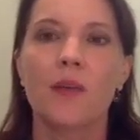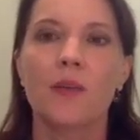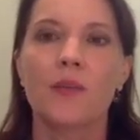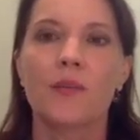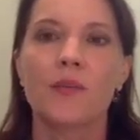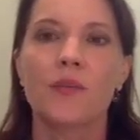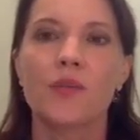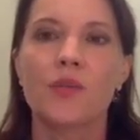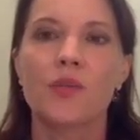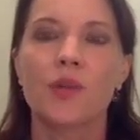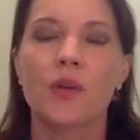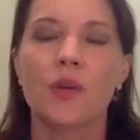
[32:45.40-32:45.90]

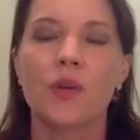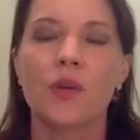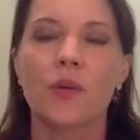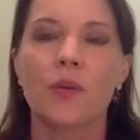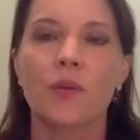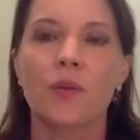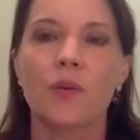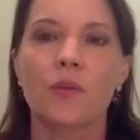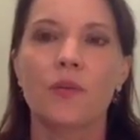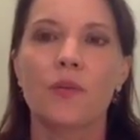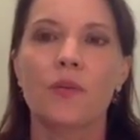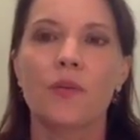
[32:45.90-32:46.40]

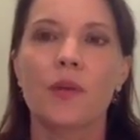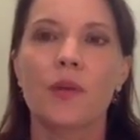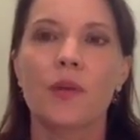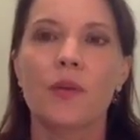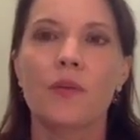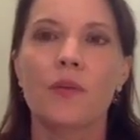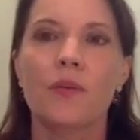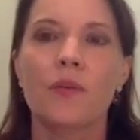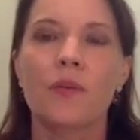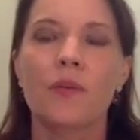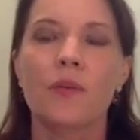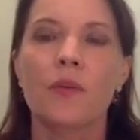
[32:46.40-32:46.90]
So,
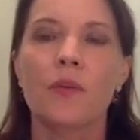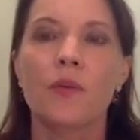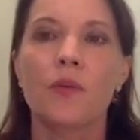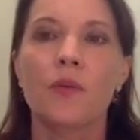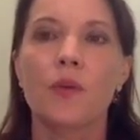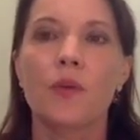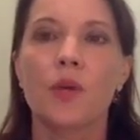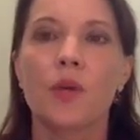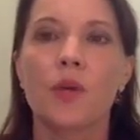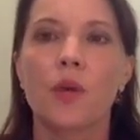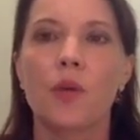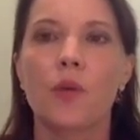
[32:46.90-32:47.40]

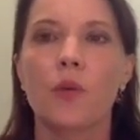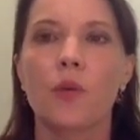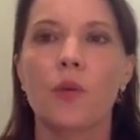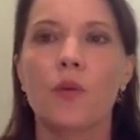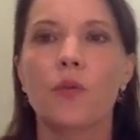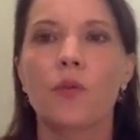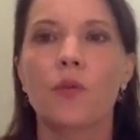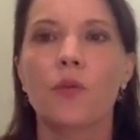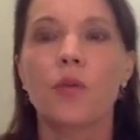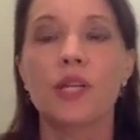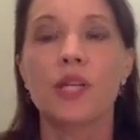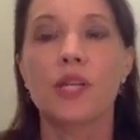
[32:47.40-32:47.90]
you know,
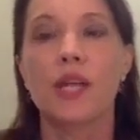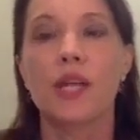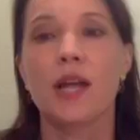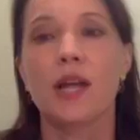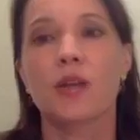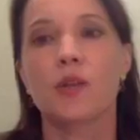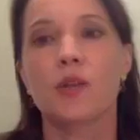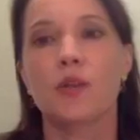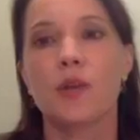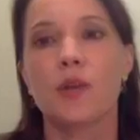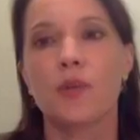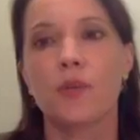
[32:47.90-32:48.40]
reaching out
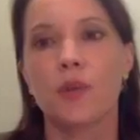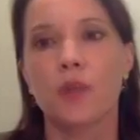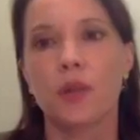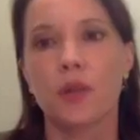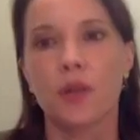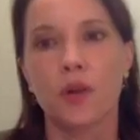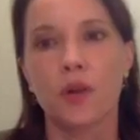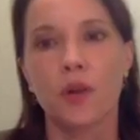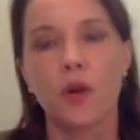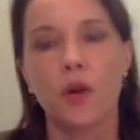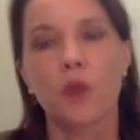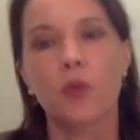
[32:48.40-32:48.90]
to people in
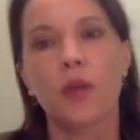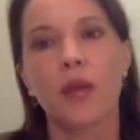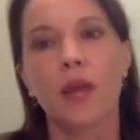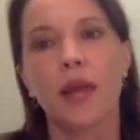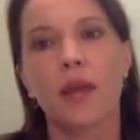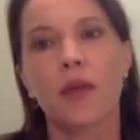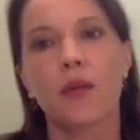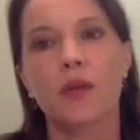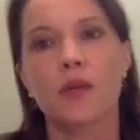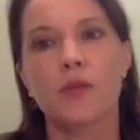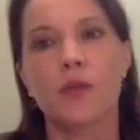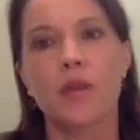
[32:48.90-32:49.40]
their own
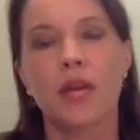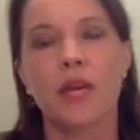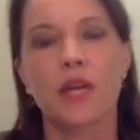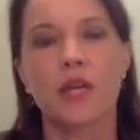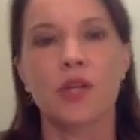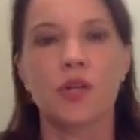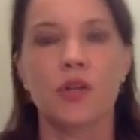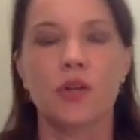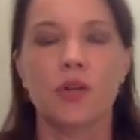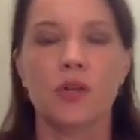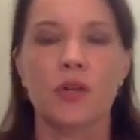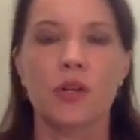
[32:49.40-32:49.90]
language, making
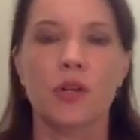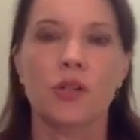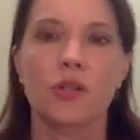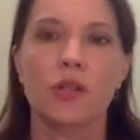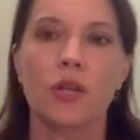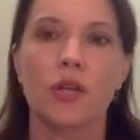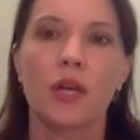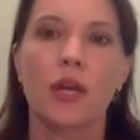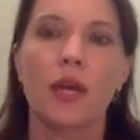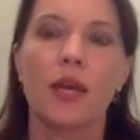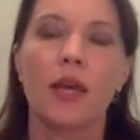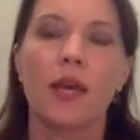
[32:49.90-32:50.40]
sure
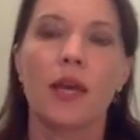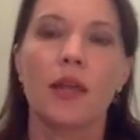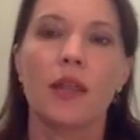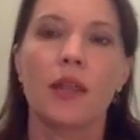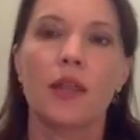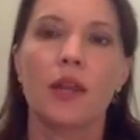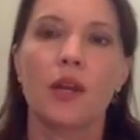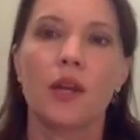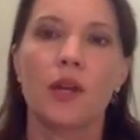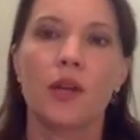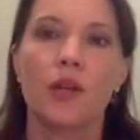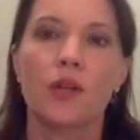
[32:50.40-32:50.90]

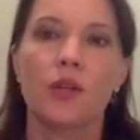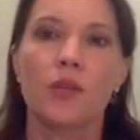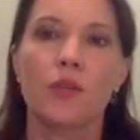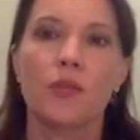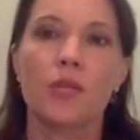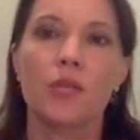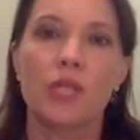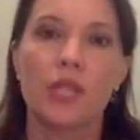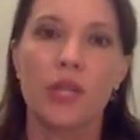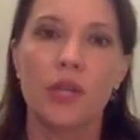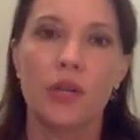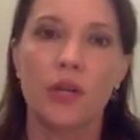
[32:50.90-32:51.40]
there's
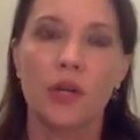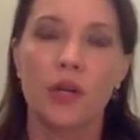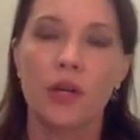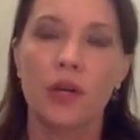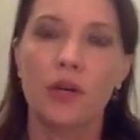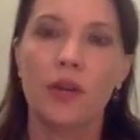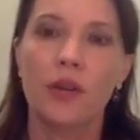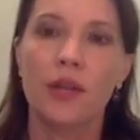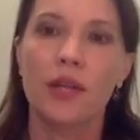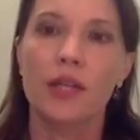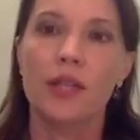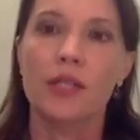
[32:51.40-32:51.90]

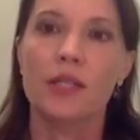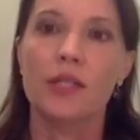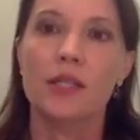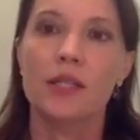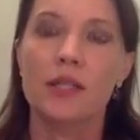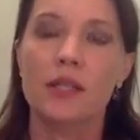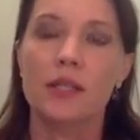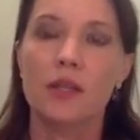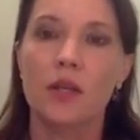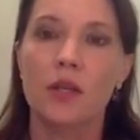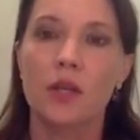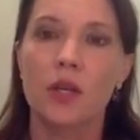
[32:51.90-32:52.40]
material that's,
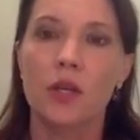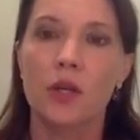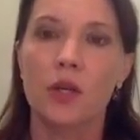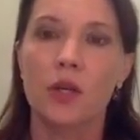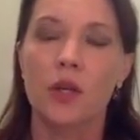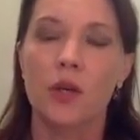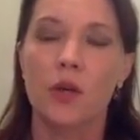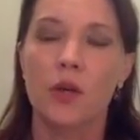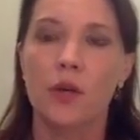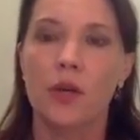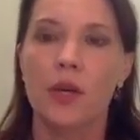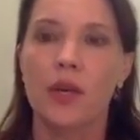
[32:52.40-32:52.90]
you
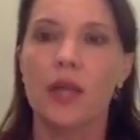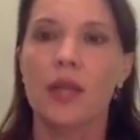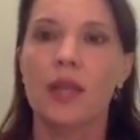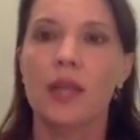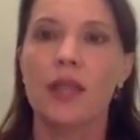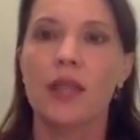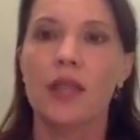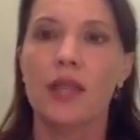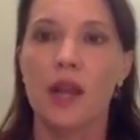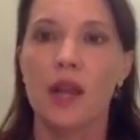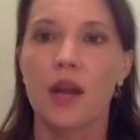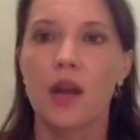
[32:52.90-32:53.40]
know, in
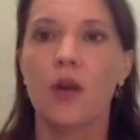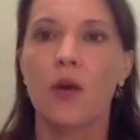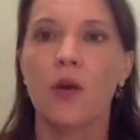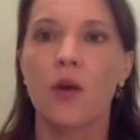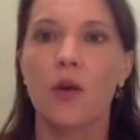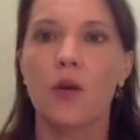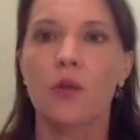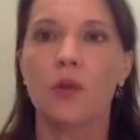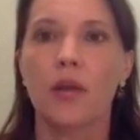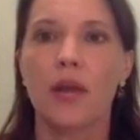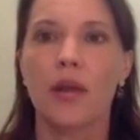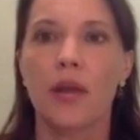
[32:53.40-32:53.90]
their
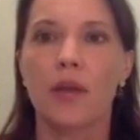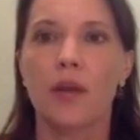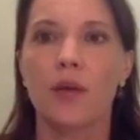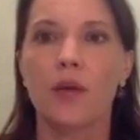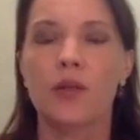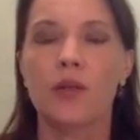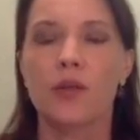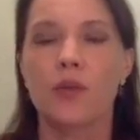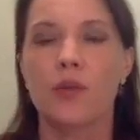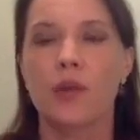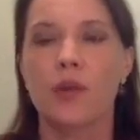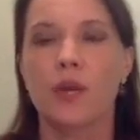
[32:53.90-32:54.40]
own
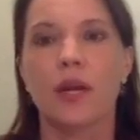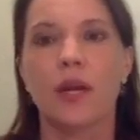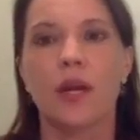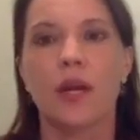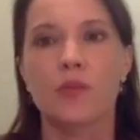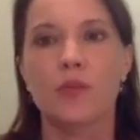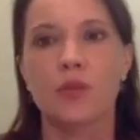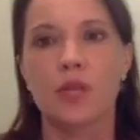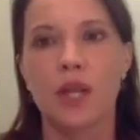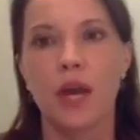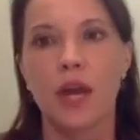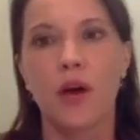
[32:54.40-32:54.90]
language when it
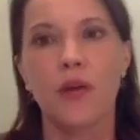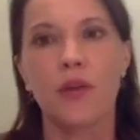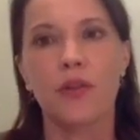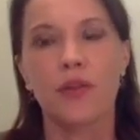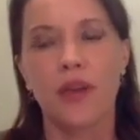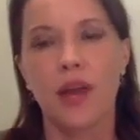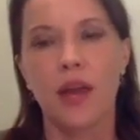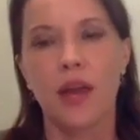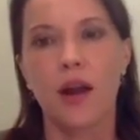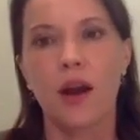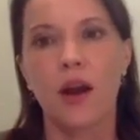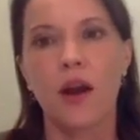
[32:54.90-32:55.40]
comes to
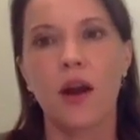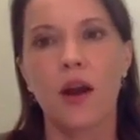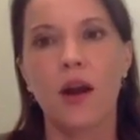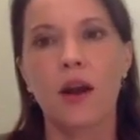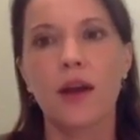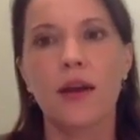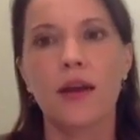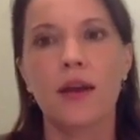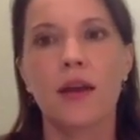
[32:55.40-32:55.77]
healthcare,